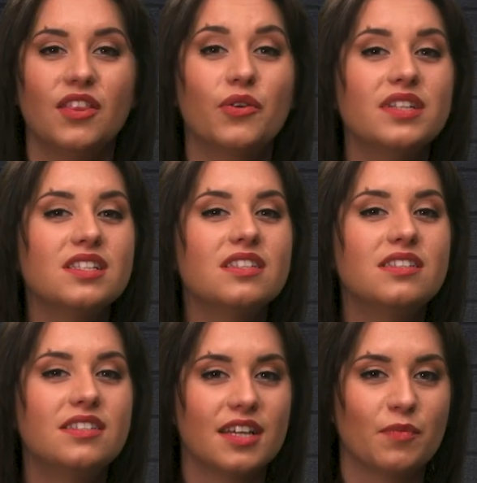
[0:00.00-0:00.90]
There is a
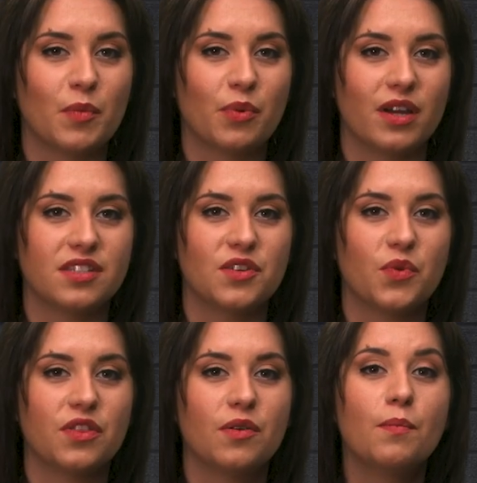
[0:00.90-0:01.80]
stigma present with